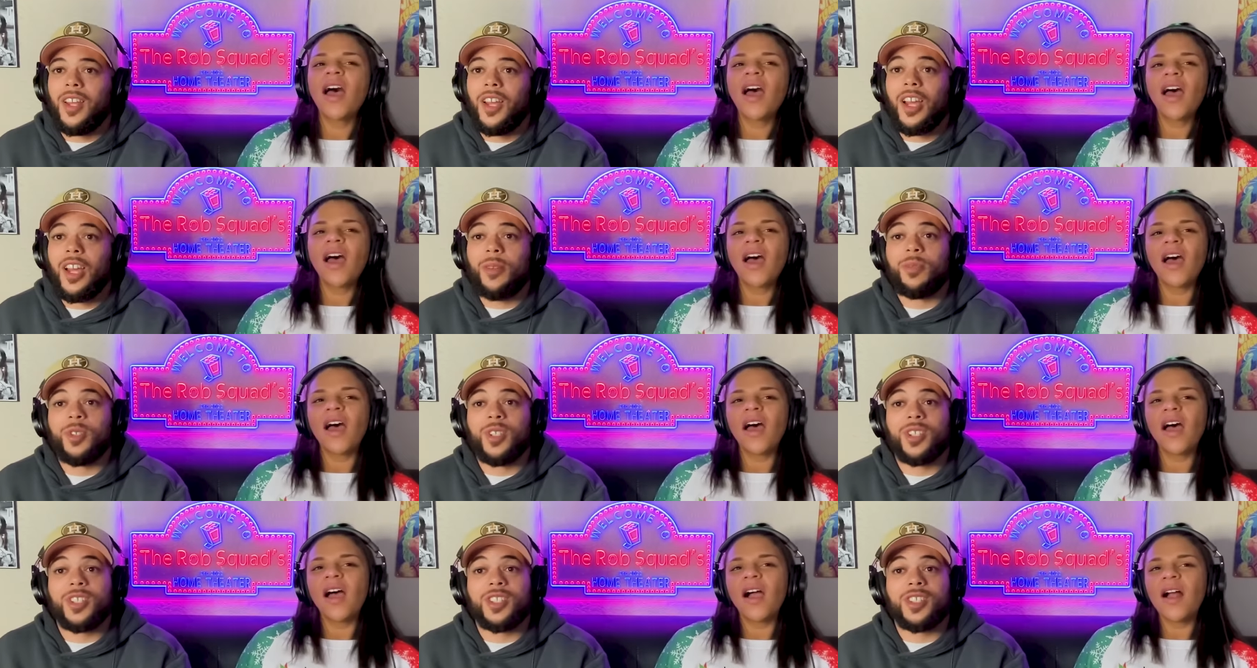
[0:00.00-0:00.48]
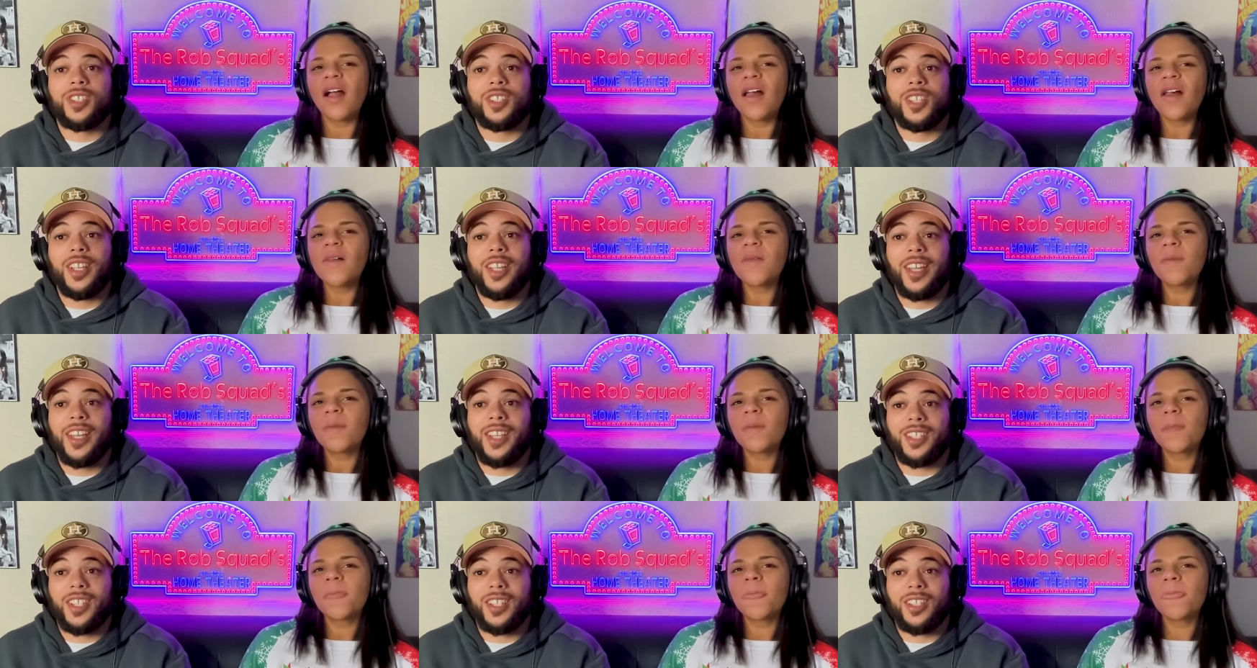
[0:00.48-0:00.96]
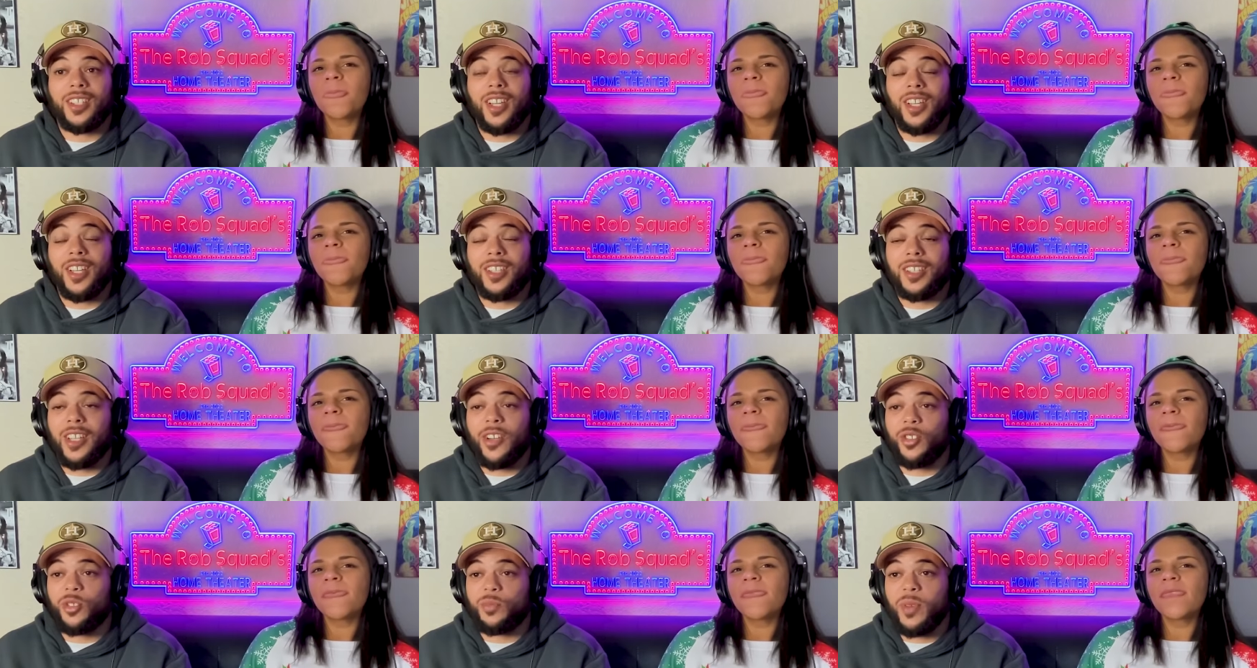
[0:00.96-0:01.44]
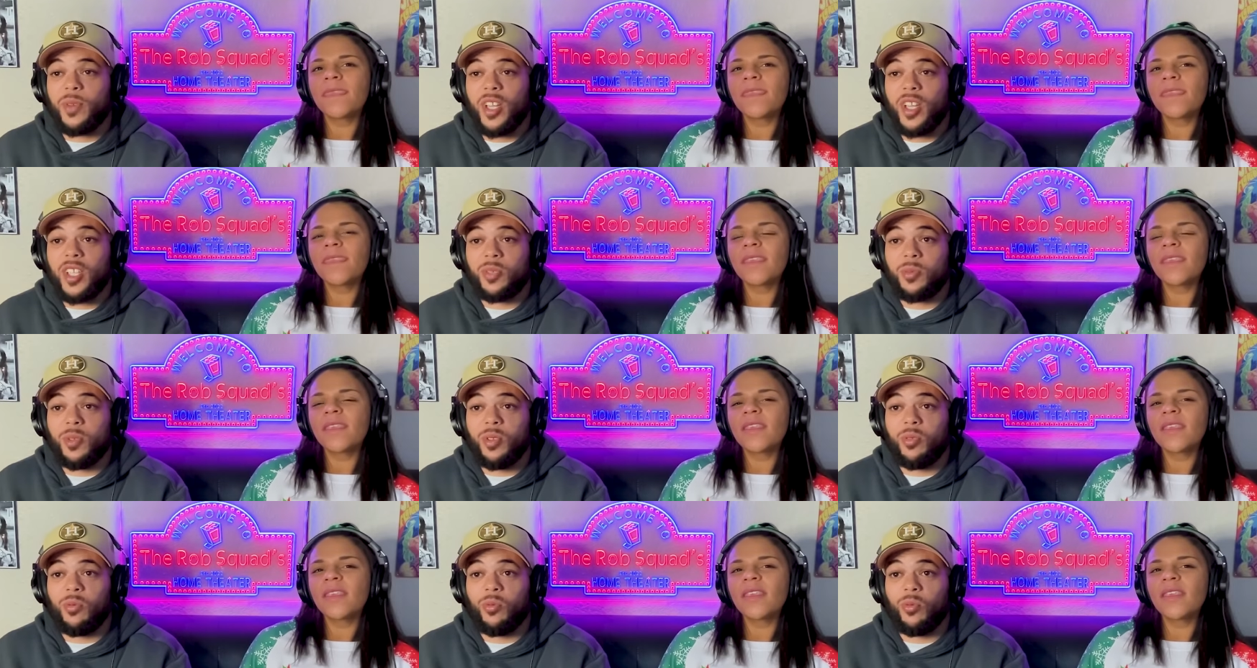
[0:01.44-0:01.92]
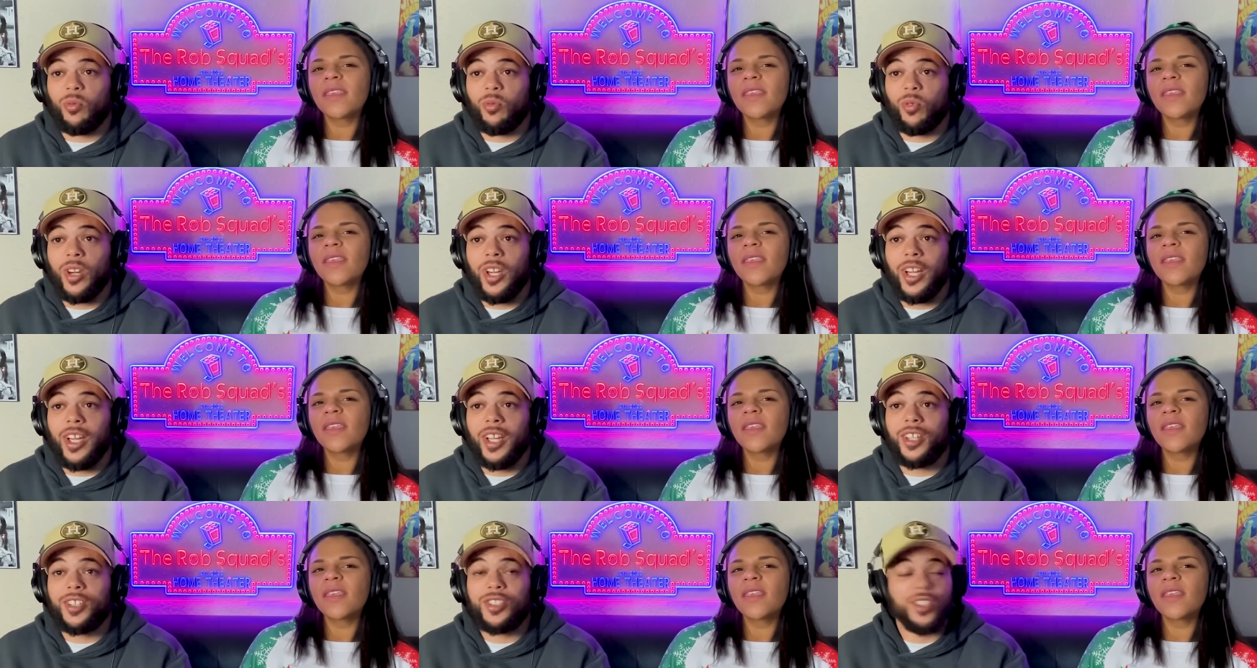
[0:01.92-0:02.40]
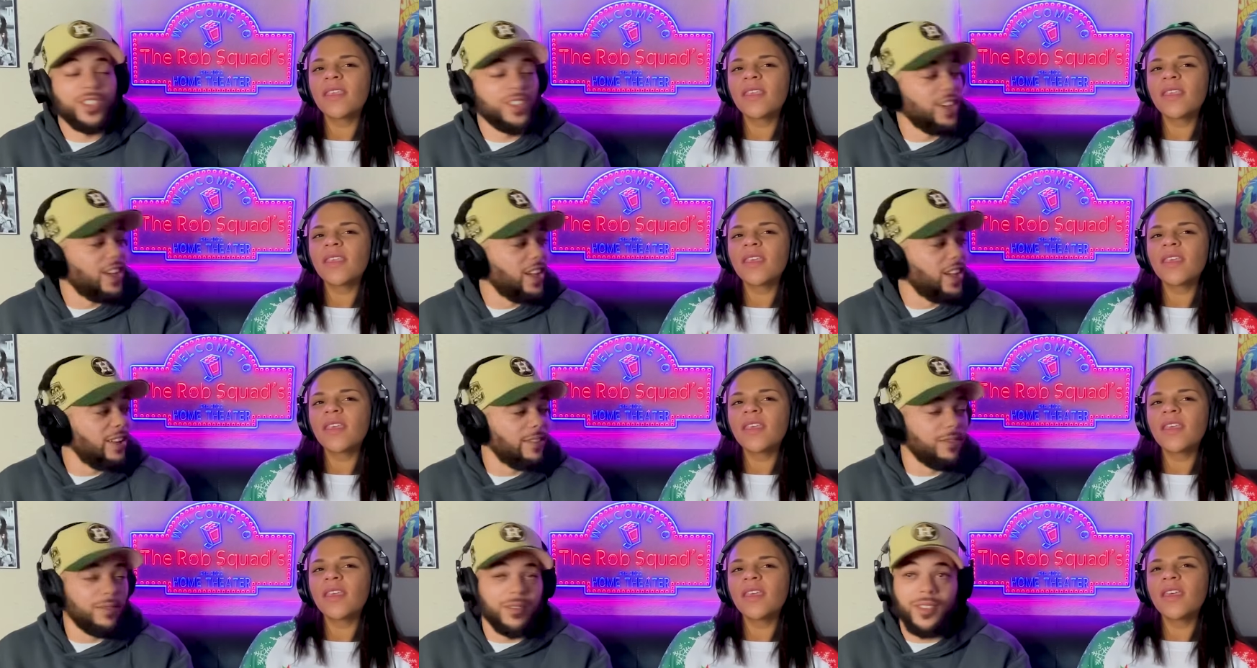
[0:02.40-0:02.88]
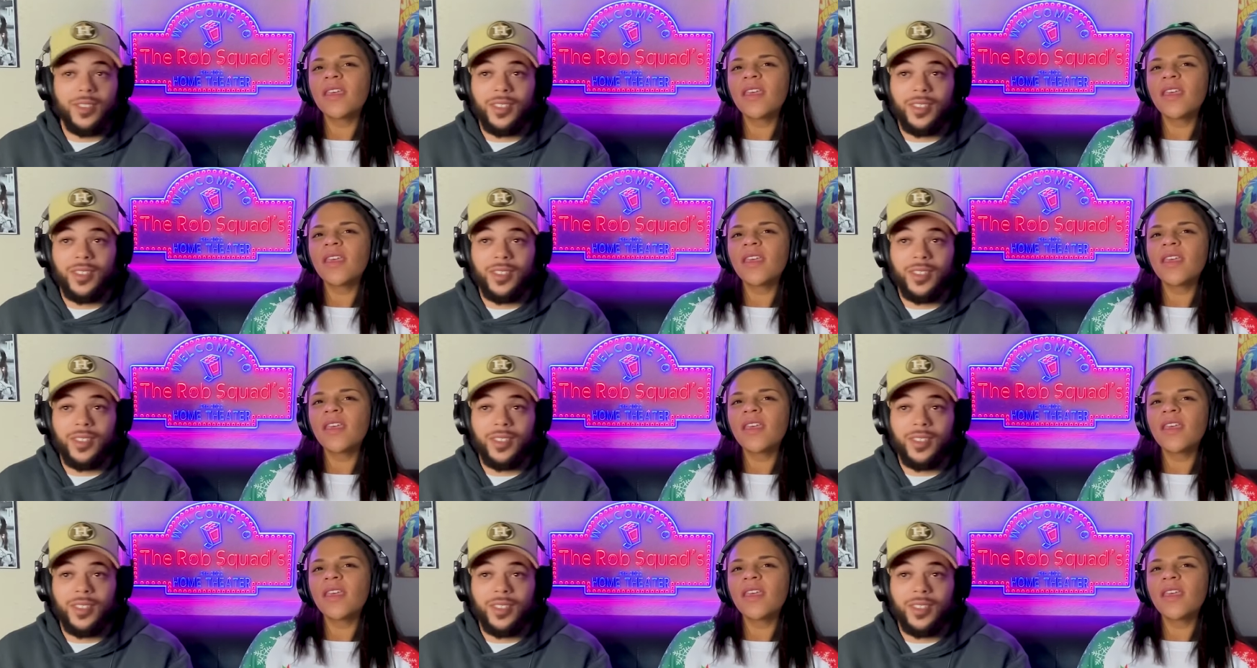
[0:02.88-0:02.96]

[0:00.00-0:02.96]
Speaker 1: I'm just sick because he thought they was about to be rich and up.